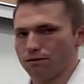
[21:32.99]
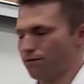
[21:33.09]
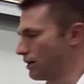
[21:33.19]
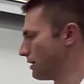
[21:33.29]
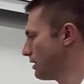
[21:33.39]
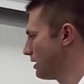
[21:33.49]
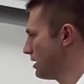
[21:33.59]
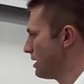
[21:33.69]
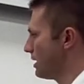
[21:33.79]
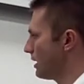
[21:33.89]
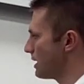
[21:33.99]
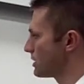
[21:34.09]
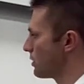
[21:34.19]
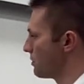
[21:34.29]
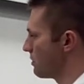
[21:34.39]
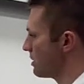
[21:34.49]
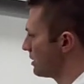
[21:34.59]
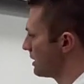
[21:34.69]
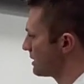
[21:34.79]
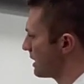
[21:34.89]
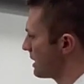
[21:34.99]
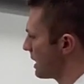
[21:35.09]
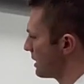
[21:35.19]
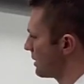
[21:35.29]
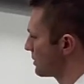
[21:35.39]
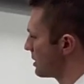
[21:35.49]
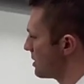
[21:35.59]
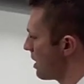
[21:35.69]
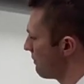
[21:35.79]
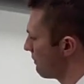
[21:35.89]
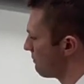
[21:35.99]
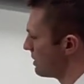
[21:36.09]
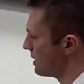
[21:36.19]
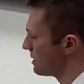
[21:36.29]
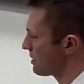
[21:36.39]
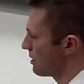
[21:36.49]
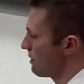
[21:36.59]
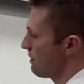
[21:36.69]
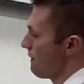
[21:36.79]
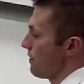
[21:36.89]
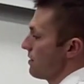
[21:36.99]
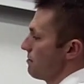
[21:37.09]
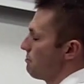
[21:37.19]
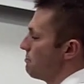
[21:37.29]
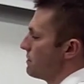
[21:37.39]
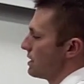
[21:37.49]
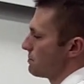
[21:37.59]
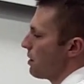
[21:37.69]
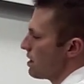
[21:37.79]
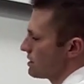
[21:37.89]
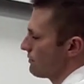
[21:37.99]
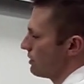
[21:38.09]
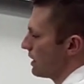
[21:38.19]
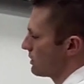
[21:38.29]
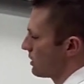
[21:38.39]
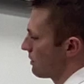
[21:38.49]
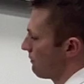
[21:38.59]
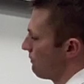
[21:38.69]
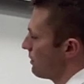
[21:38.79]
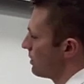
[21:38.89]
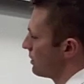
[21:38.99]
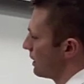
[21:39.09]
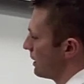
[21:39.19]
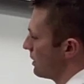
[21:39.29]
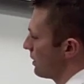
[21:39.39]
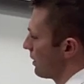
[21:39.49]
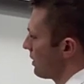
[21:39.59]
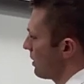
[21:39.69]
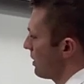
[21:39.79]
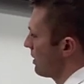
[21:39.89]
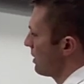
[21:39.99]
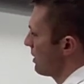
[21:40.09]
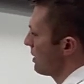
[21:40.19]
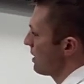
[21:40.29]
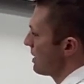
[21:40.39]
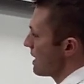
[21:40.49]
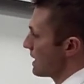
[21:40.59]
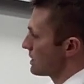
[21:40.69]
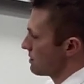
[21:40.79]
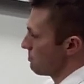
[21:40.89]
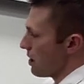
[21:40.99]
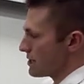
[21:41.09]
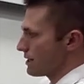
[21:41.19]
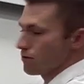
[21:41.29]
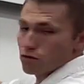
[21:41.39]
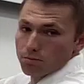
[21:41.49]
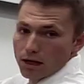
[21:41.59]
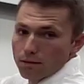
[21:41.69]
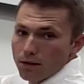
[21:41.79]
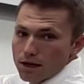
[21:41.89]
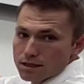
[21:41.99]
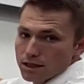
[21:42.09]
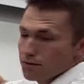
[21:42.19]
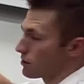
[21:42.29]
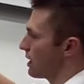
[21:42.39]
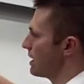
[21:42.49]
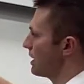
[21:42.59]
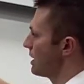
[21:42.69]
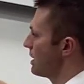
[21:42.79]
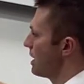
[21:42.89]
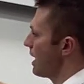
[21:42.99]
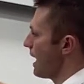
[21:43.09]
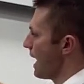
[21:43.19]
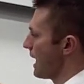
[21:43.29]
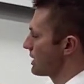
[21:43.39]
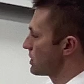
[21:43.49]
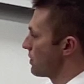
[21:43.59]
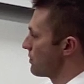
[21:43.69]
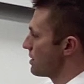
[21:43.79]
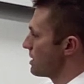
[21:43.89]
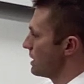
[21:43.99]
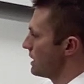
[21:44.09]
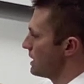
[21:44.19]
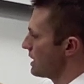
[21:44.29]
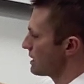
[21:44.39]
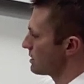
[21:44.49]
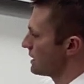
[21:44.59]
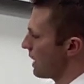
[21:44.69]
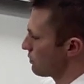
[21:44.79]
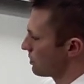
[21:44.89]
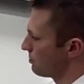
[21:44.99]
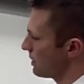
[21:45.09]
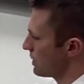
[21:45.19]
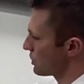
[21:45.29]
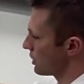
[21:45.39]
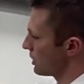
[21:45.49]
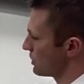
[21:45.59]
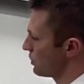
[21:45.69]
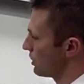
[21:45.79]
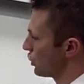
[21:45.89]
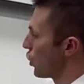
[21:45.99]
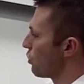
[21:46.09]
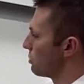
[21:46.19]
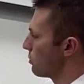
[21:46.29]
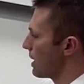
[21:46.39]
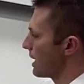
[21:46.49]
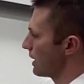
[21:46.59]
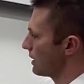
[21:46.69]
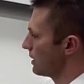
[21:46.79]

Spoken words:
field. Okay, so let's say that there's enough of this positive electric field in here. It's positives repel positives, right? And so this downward pressure is going to go away.